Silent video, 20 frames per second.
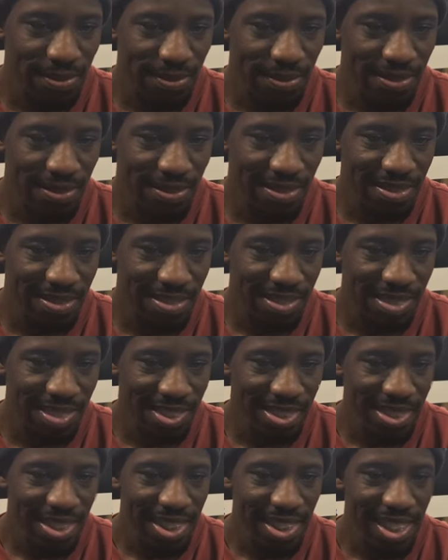
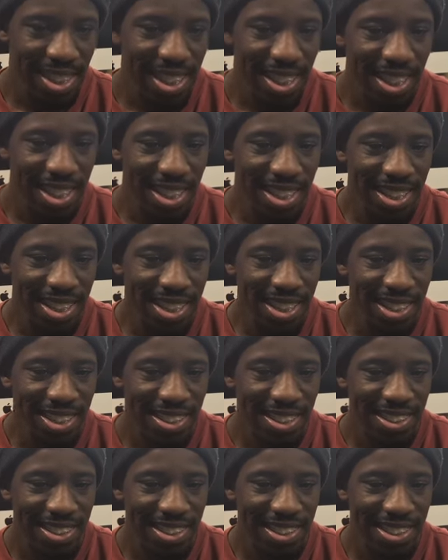
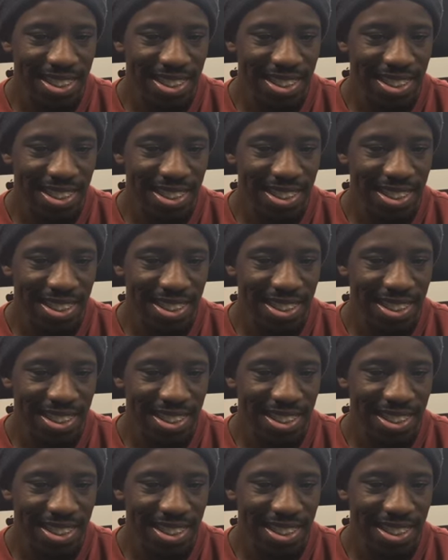[no speech]